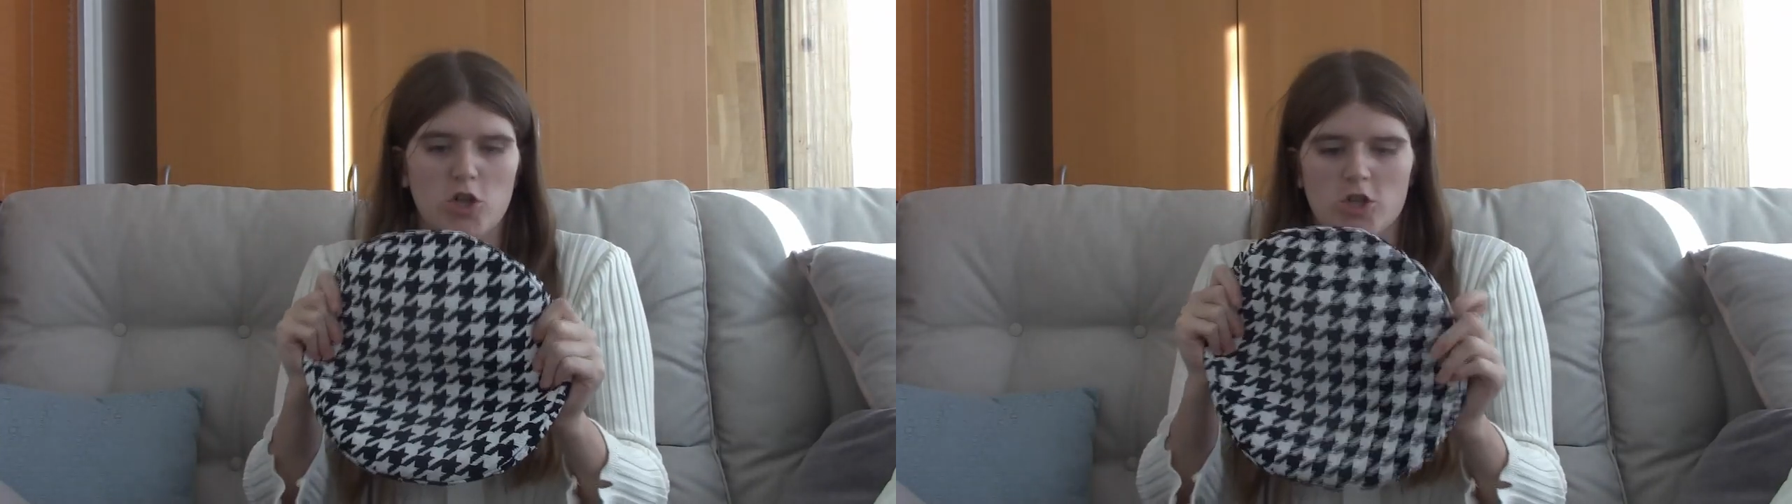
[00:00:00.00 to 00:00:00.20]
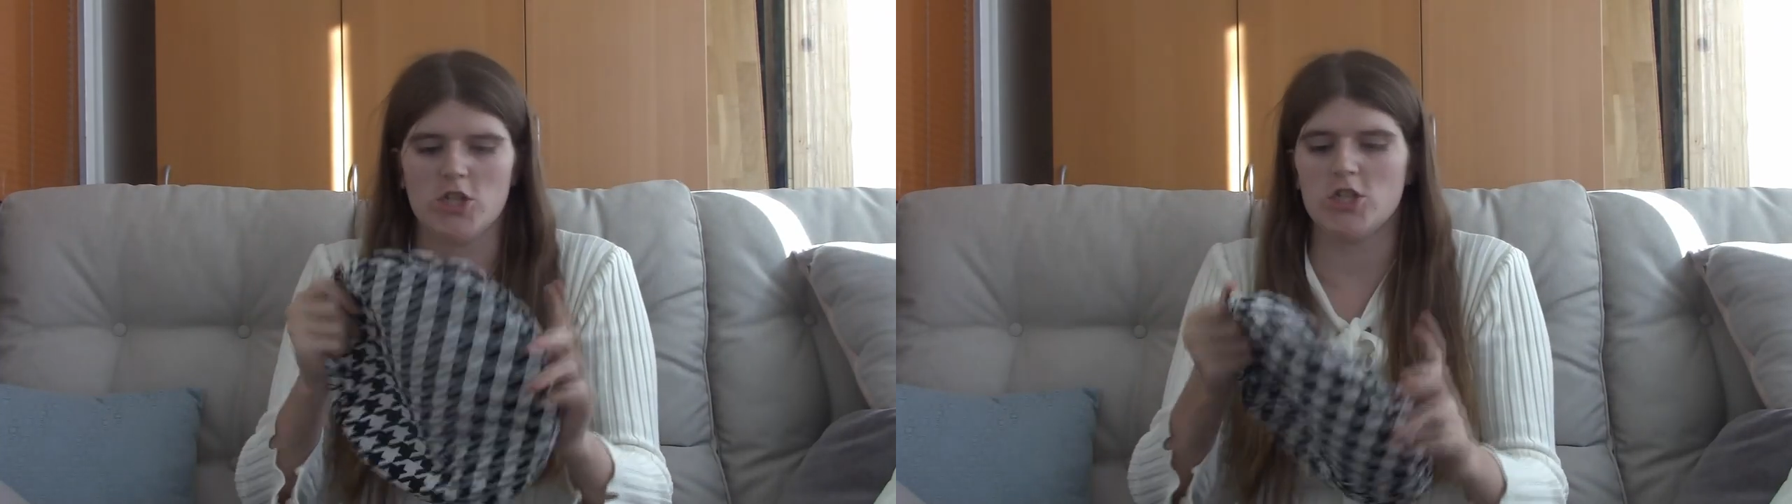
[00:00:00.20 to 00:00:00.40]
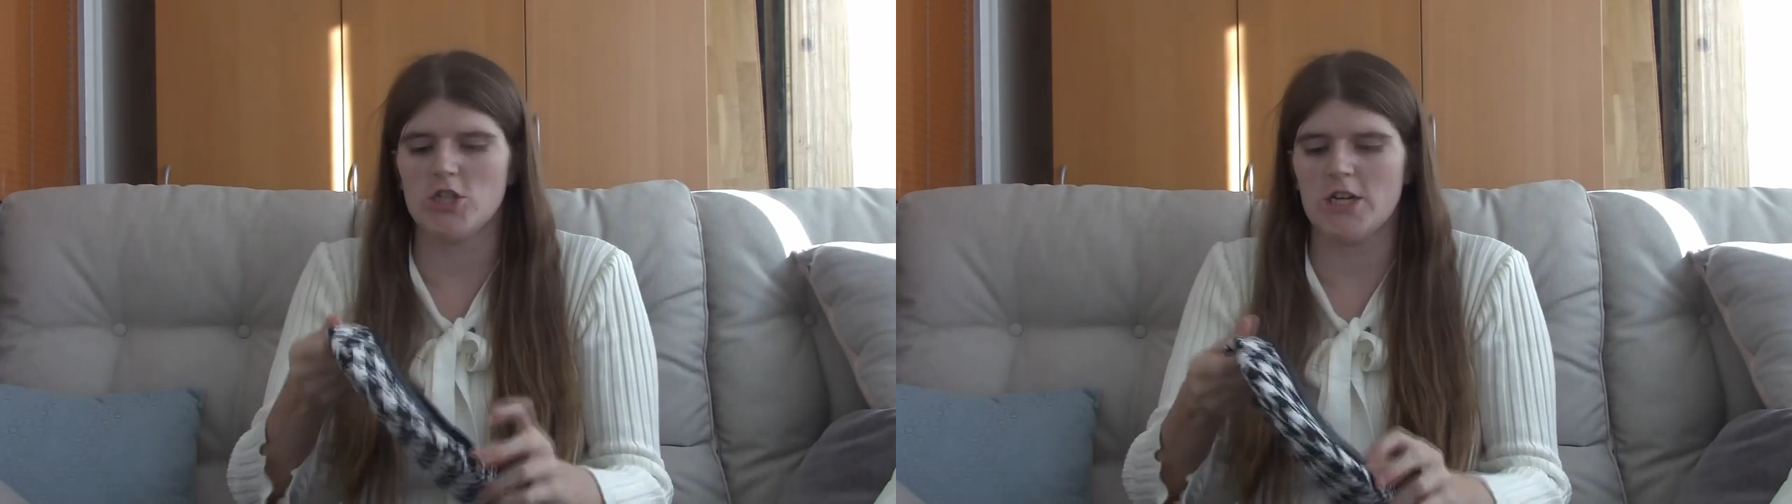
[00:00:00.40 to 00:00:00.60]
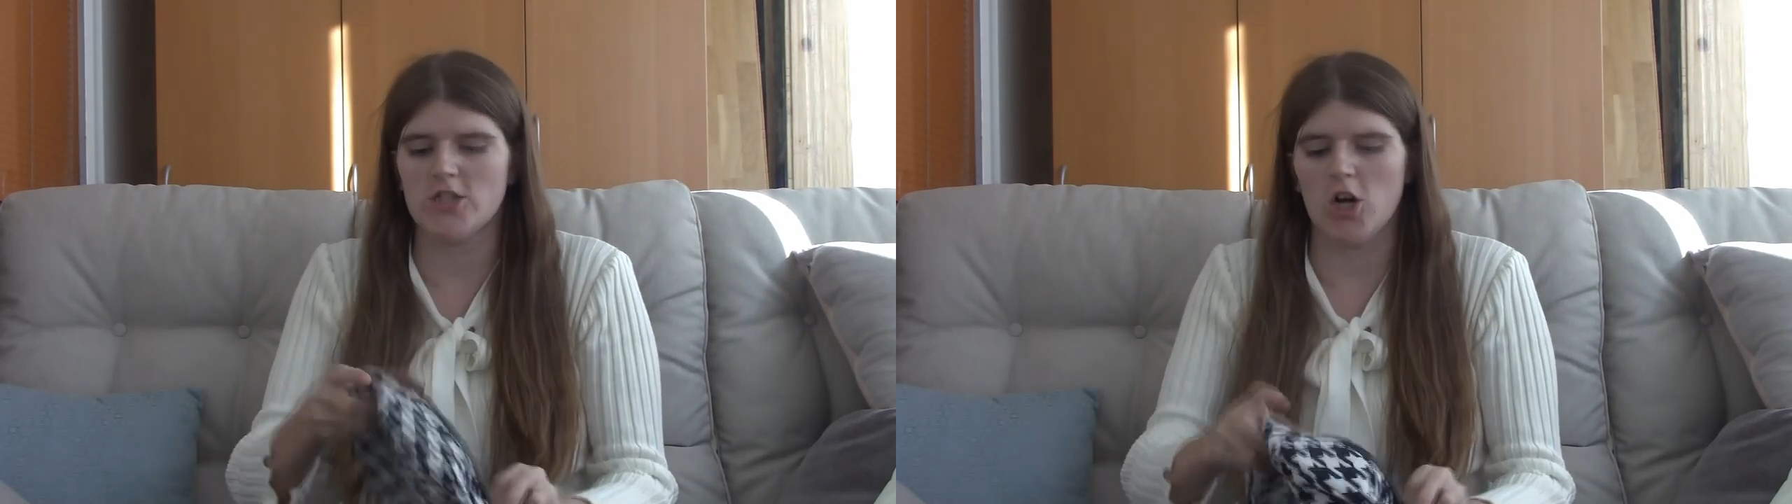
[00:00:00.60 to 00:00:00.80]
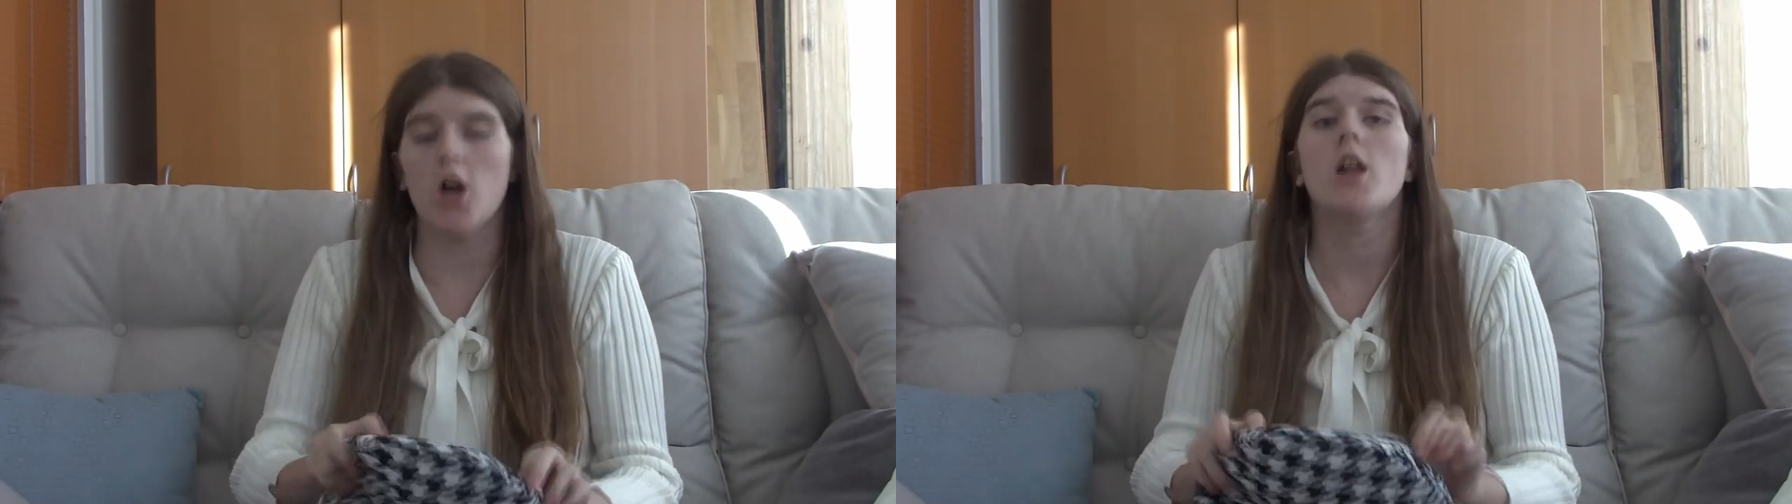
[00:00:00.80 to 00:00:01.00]
not itchy
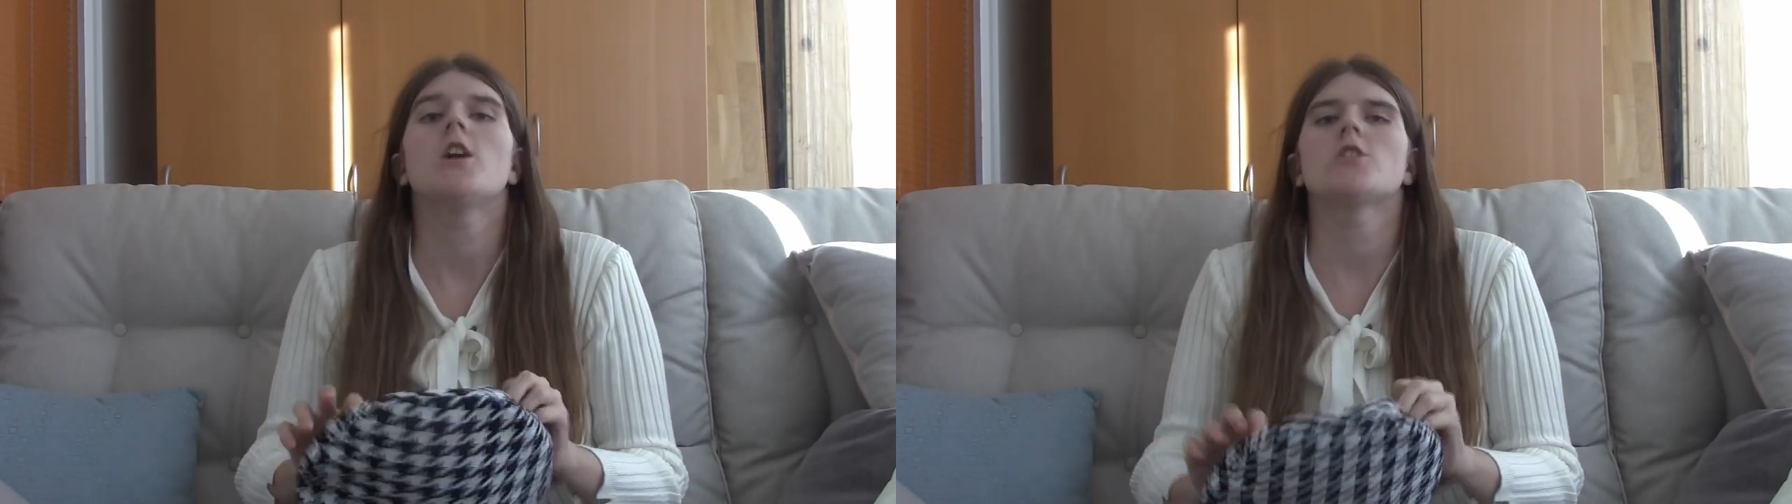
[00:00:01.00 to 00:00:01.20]
at all.